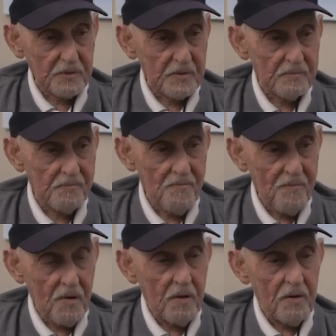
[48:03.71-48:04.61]
Oh, okay.
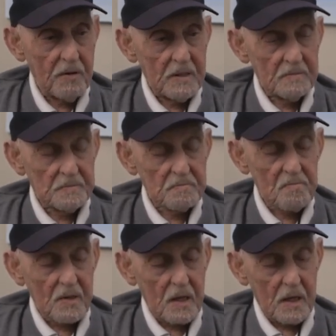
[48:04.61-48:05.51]

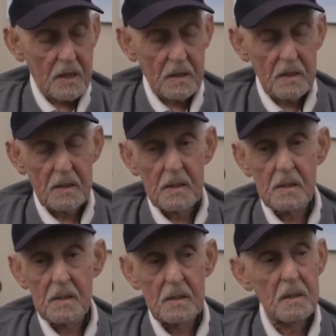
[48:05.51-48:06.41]
Uh, so it
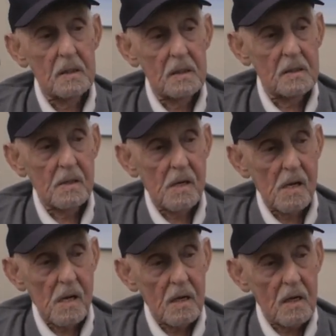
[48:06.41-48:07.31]
wasn't like you go
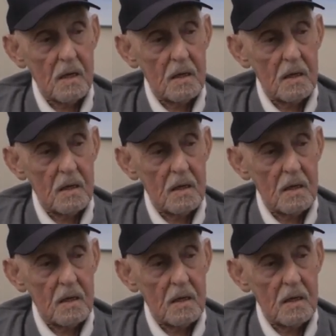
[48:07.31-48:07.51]
off the end.